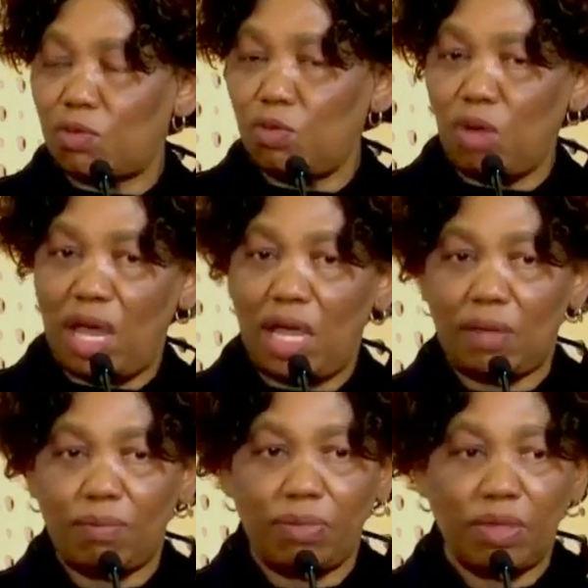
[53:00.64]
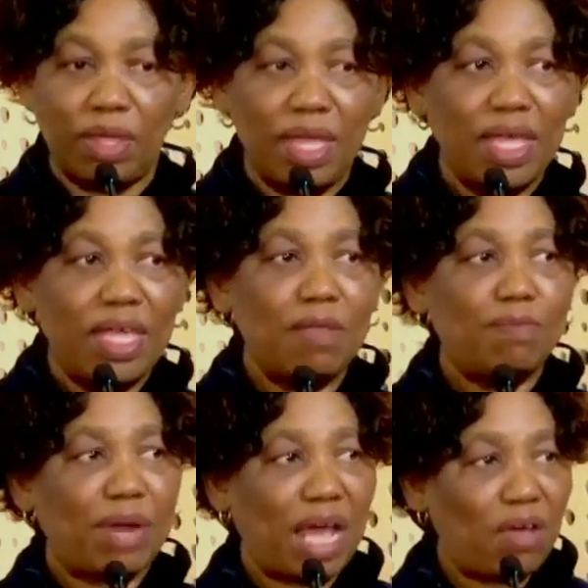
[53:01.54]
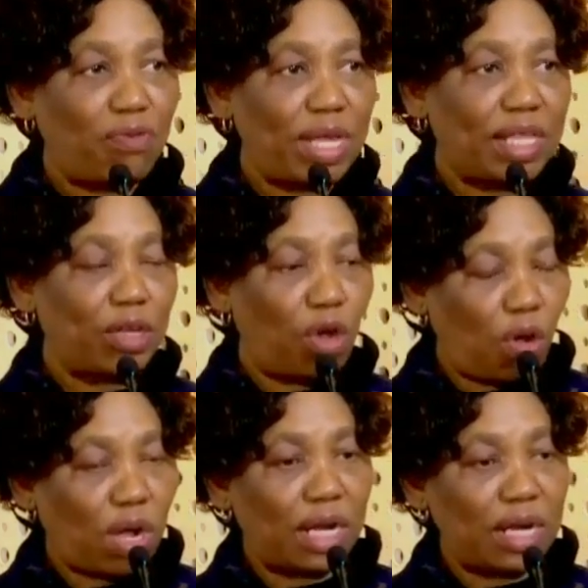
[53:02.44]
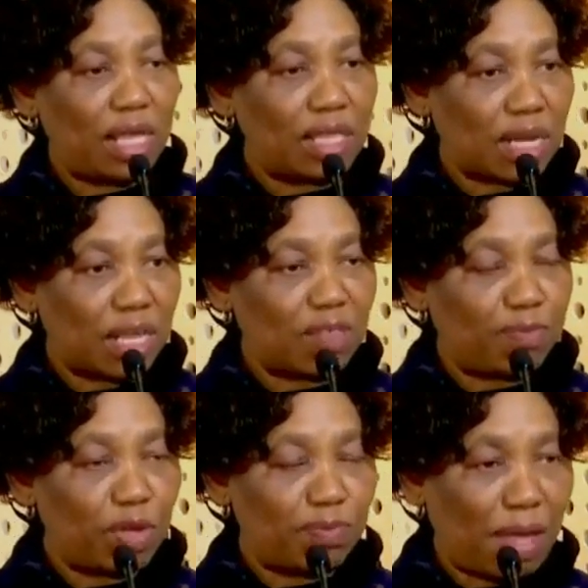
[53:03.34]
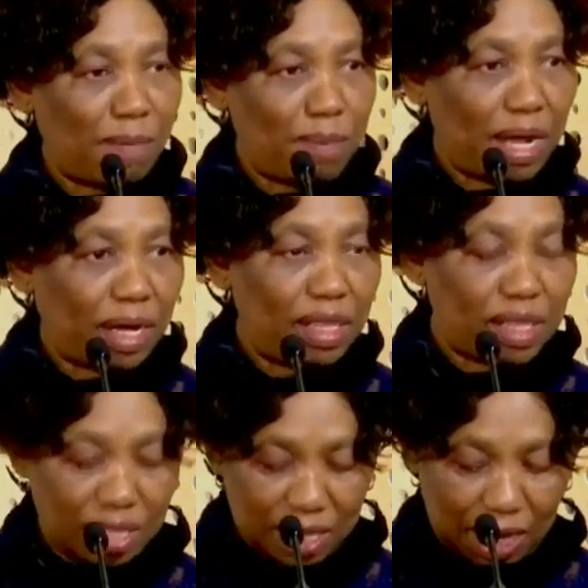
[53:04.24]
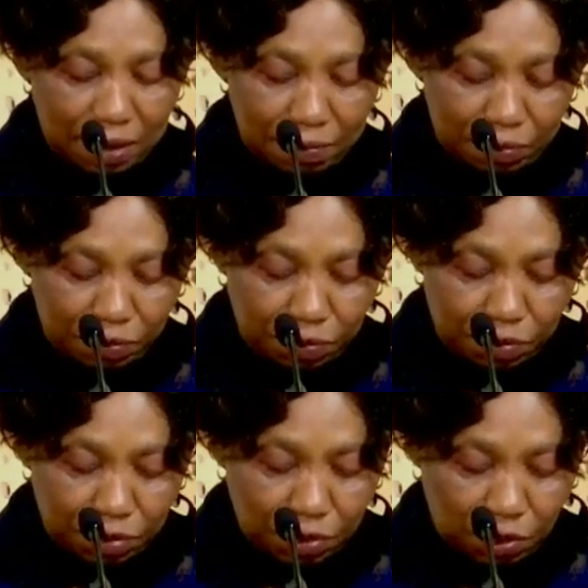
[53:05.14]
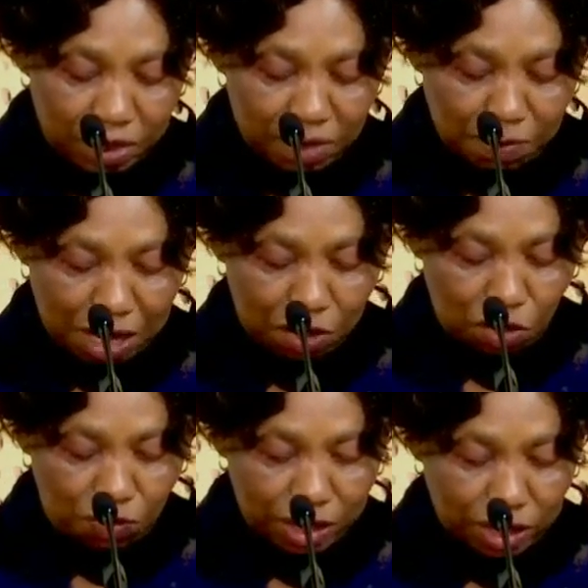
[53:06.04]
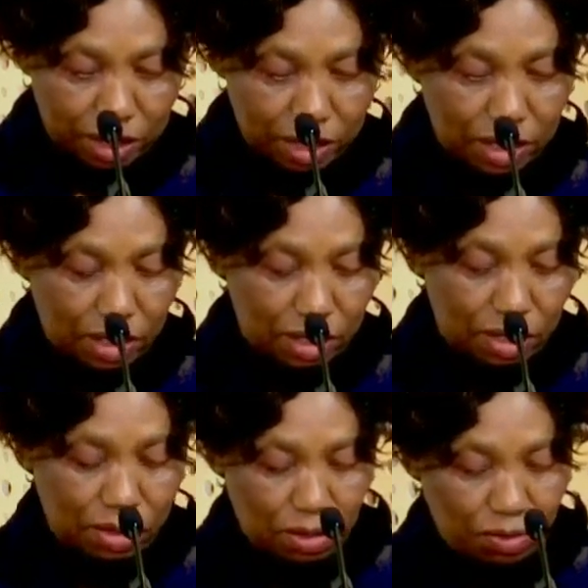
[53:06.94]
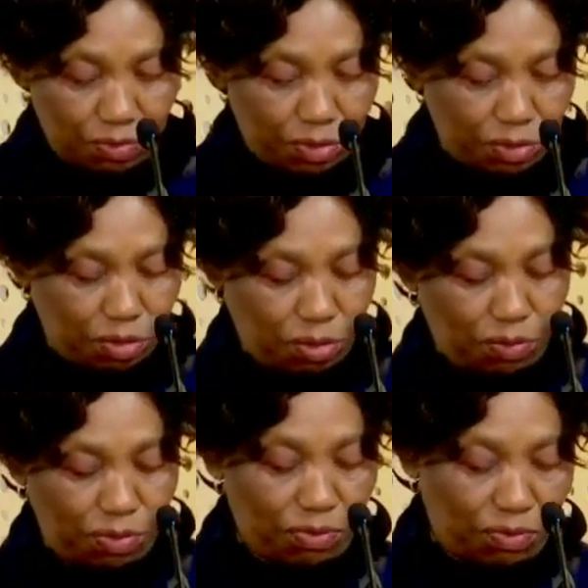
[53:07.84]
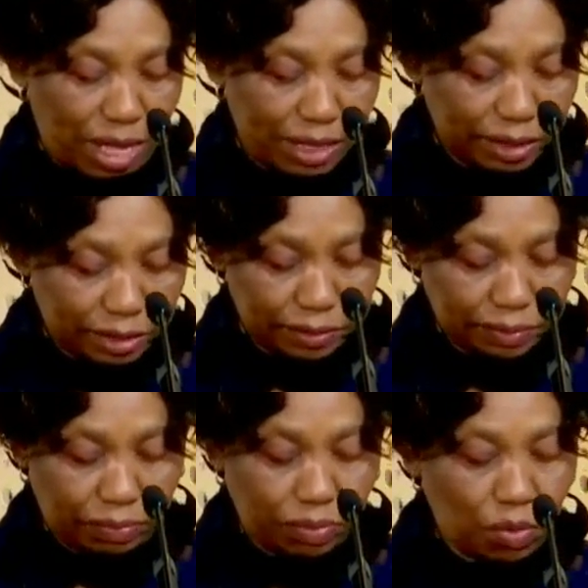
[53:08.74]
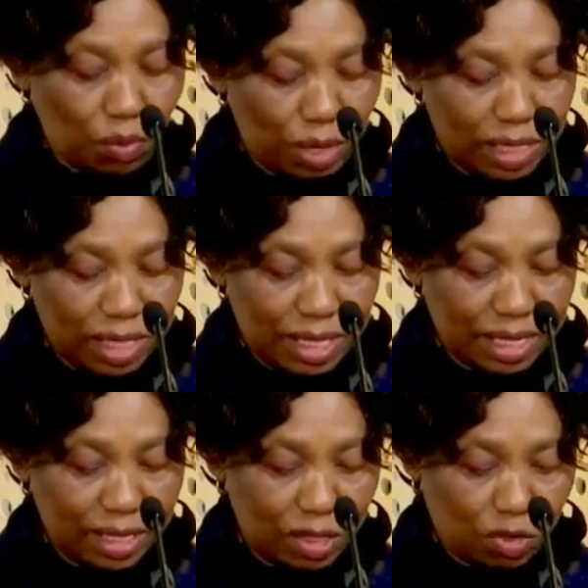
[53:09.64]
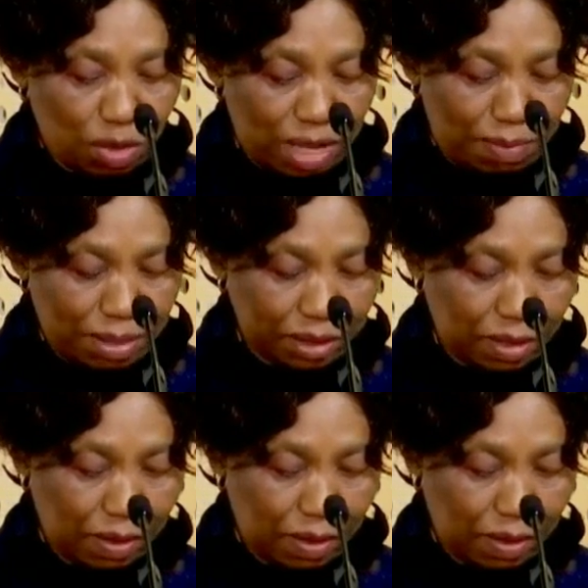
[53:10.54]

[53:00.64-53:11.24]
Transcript: who are in privately organized transport by parents and they're on the back of a van, what is it that needs to happen?